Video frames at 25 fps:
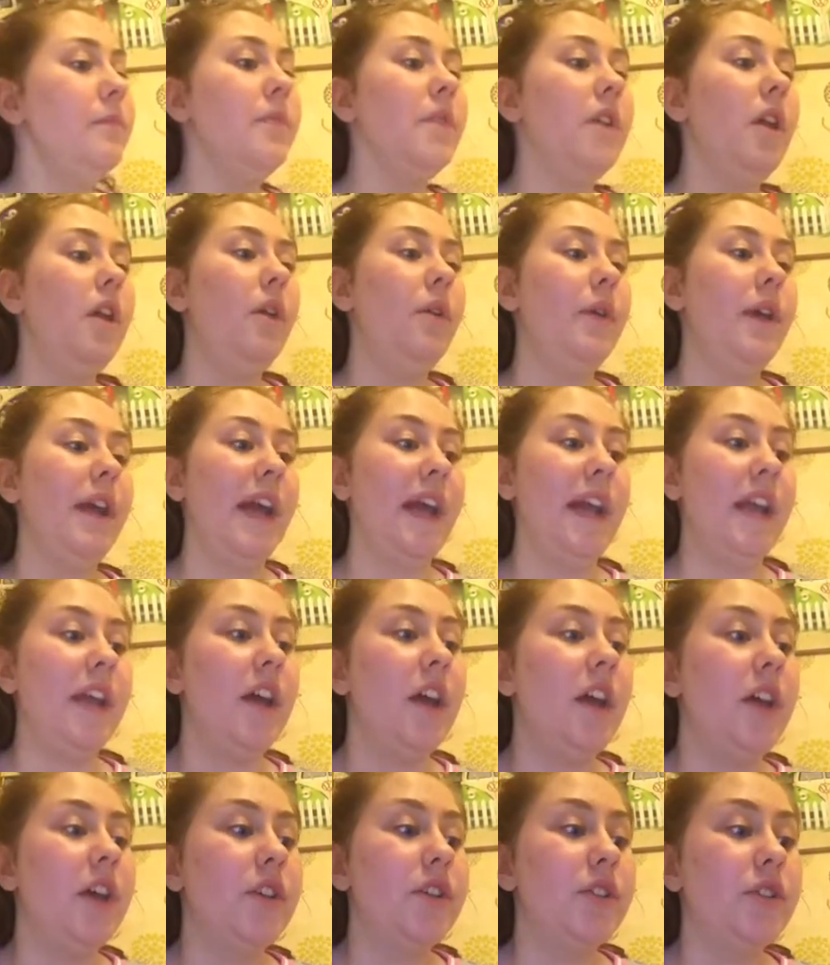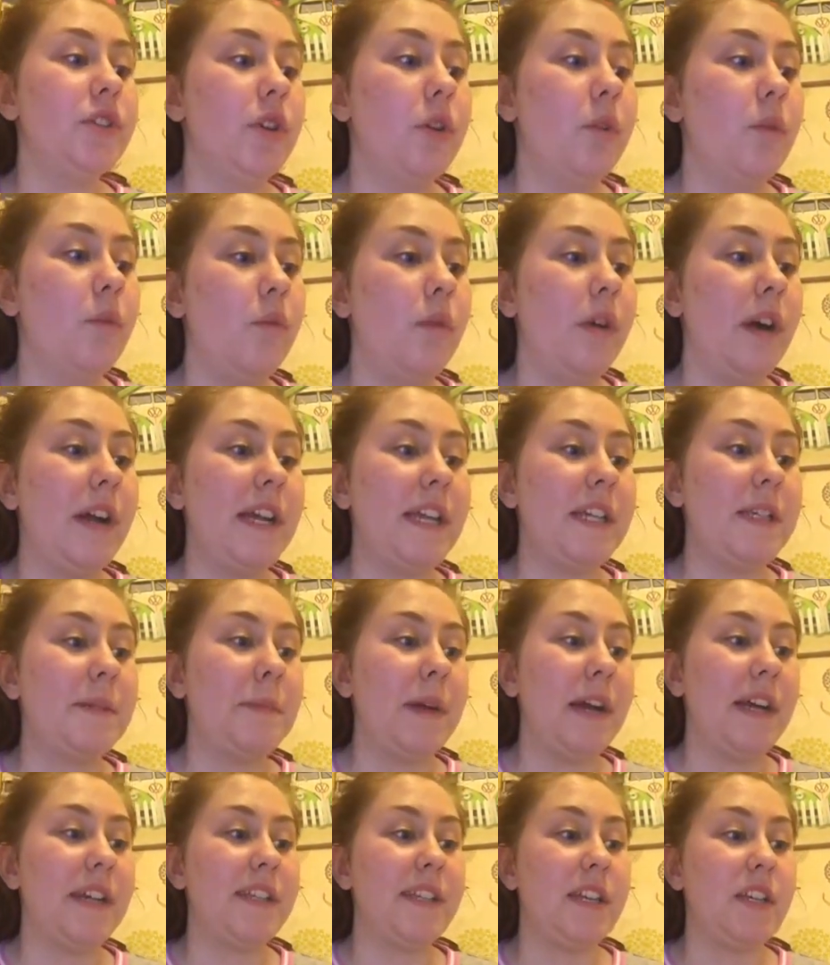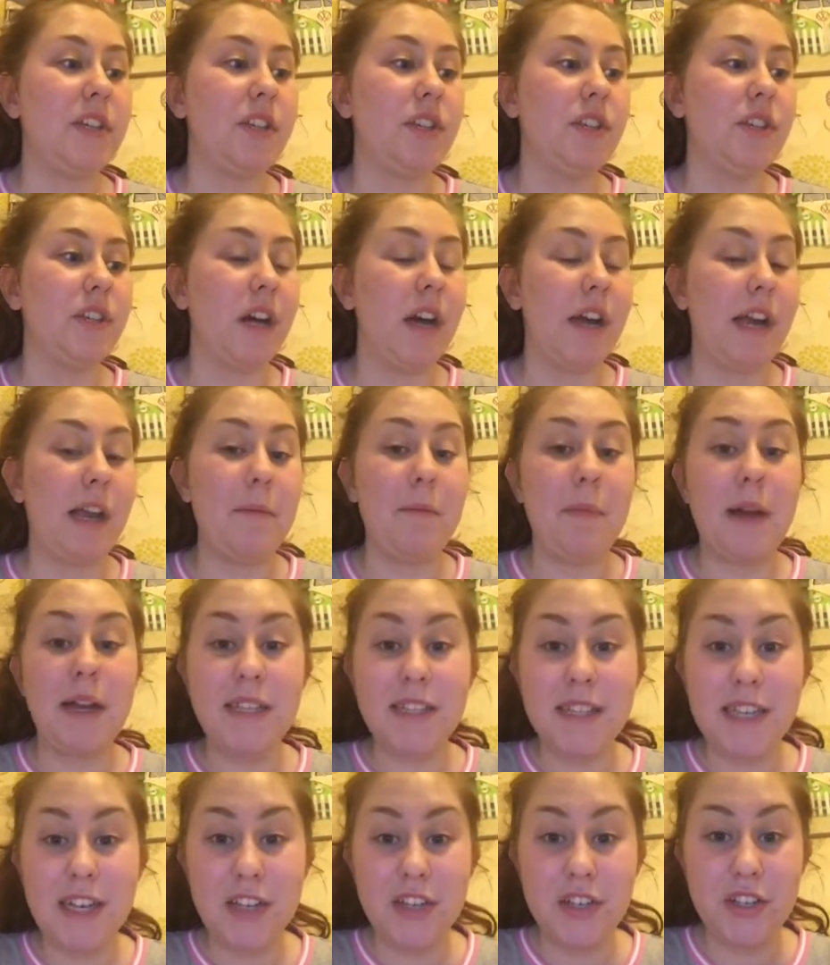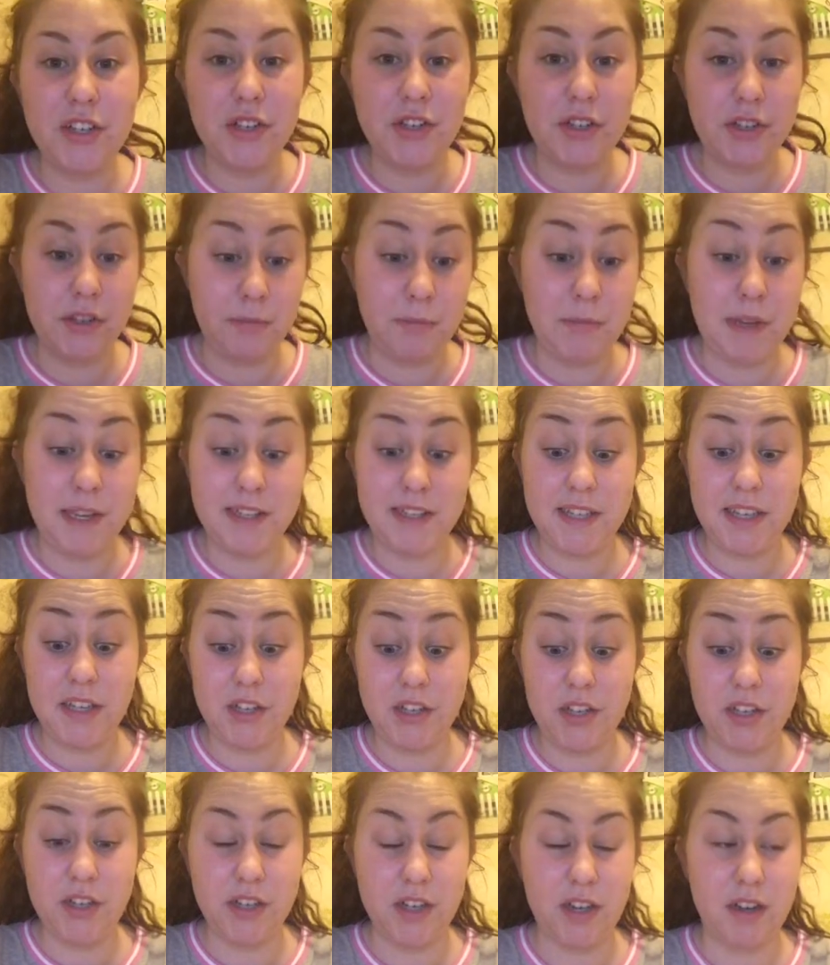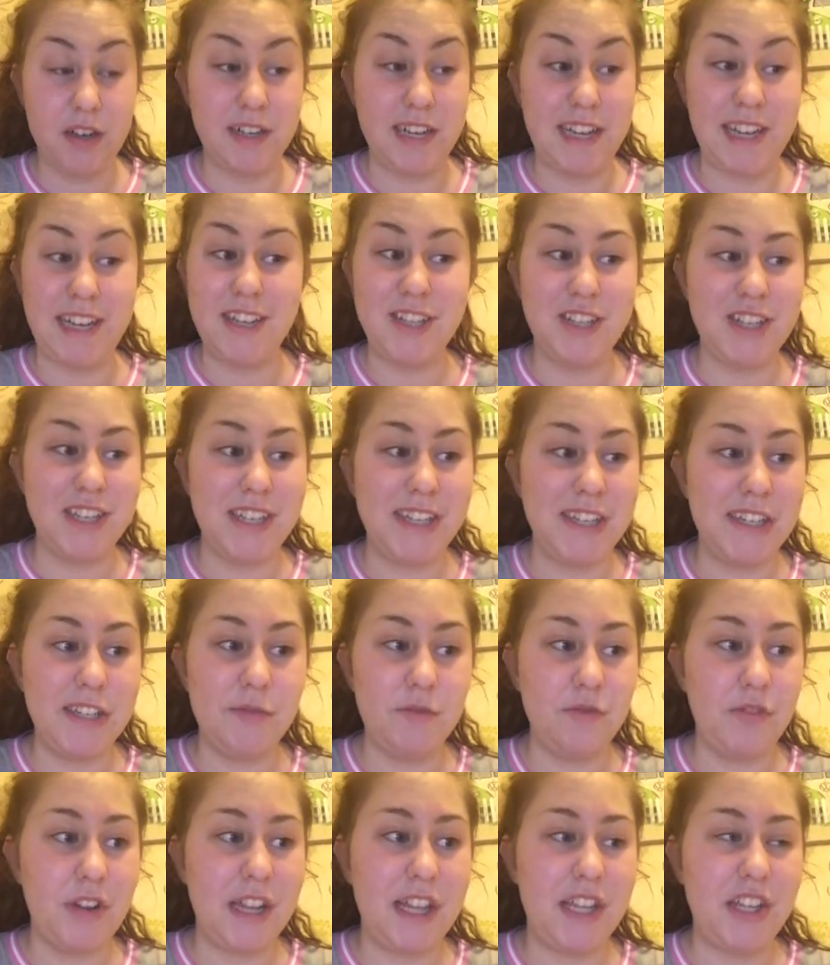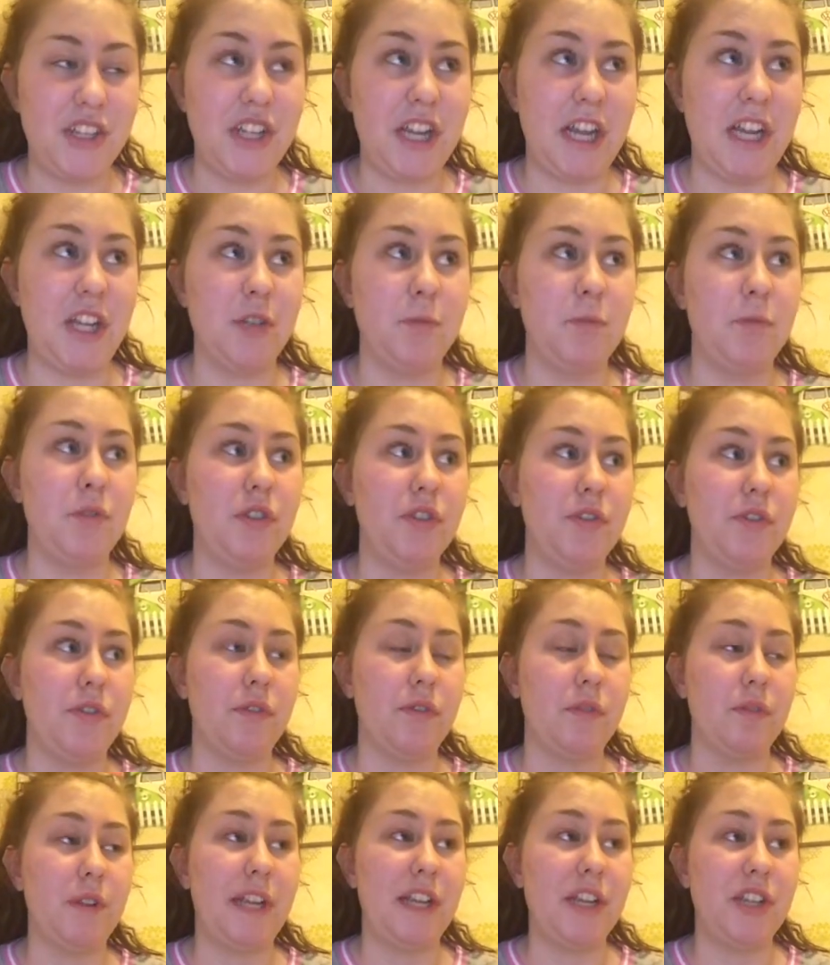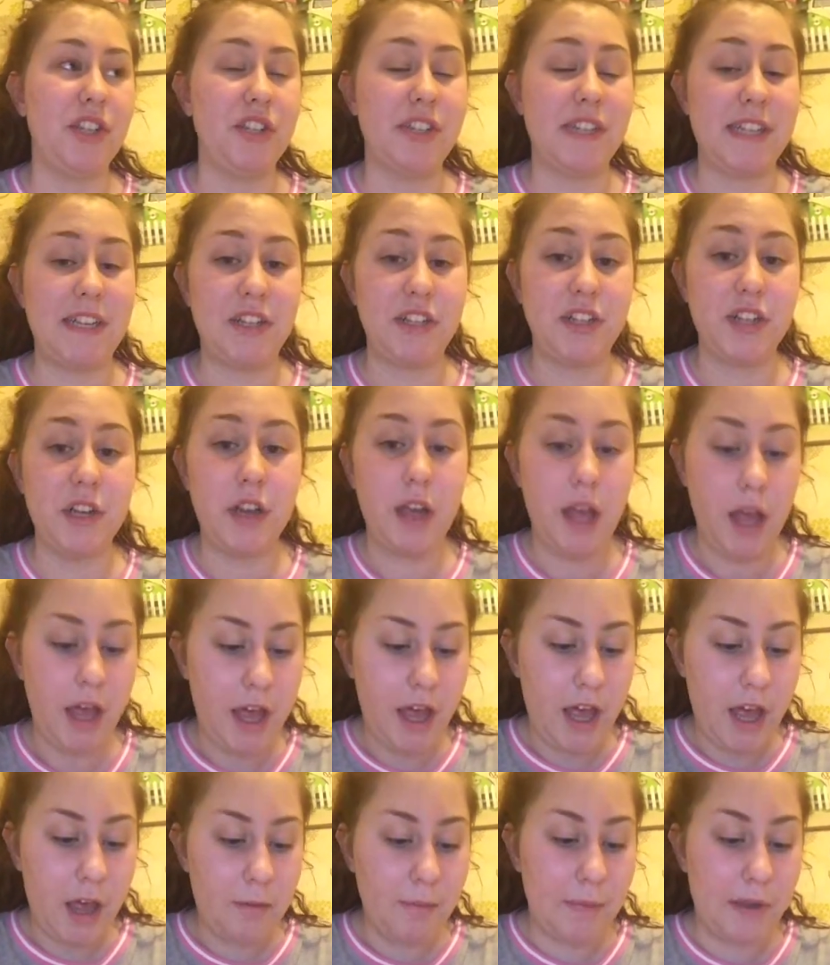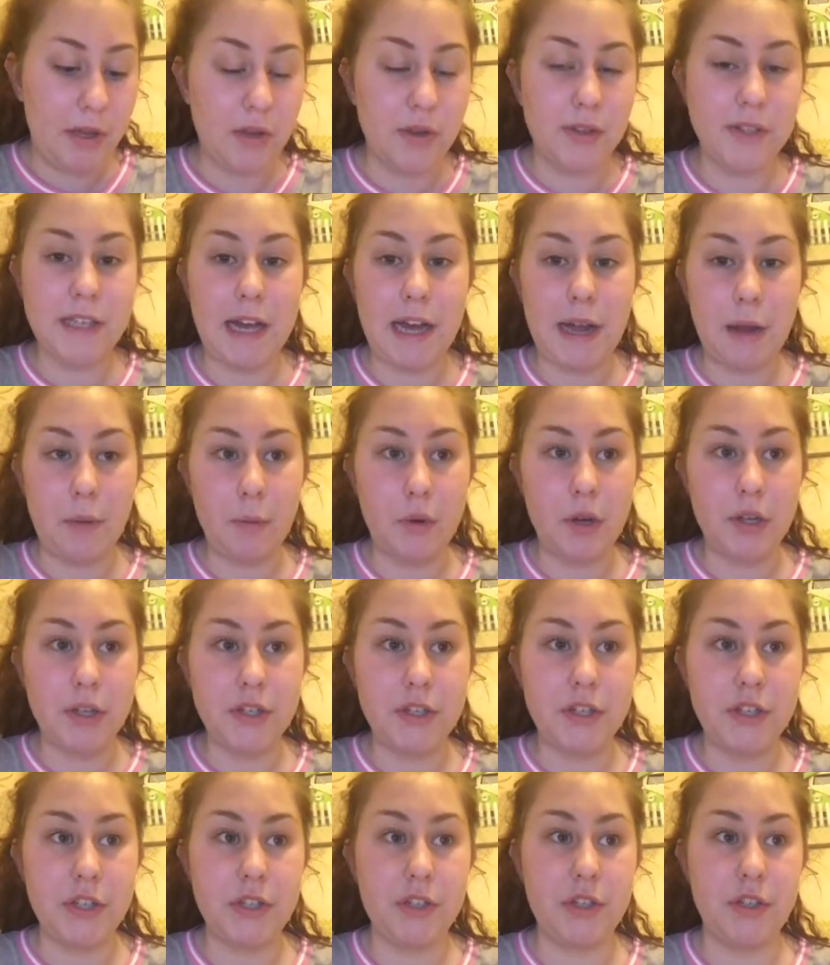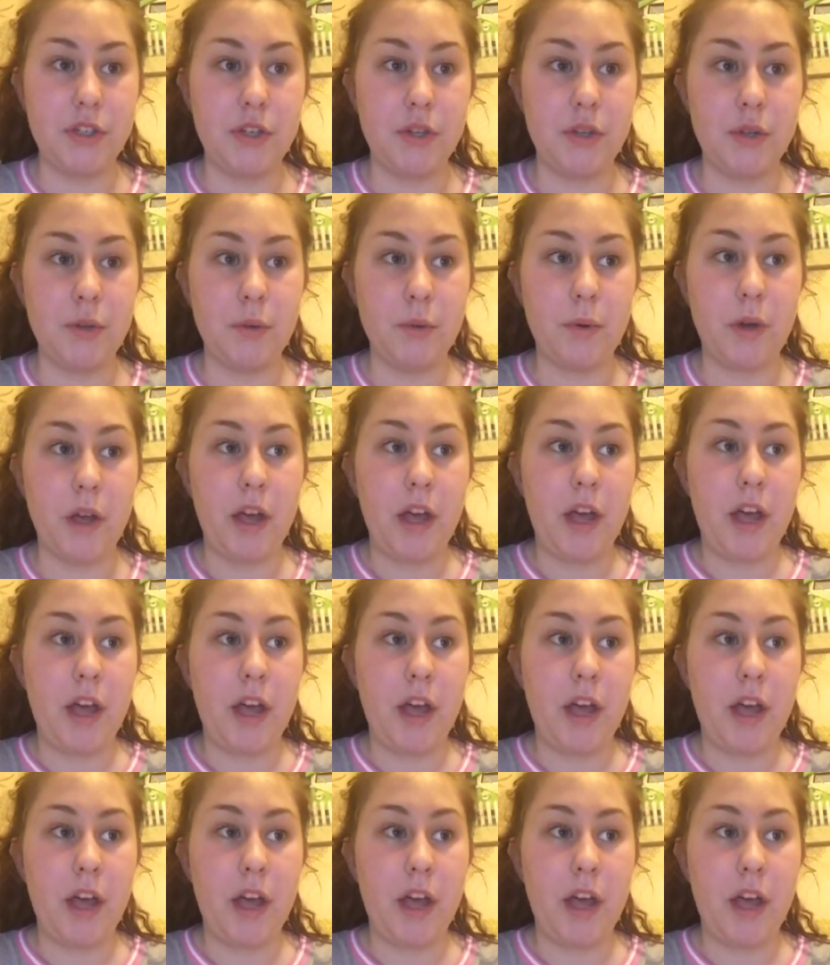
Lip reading: Okay, so what is my session target? My session target didn't really change much for each session, because I wanted to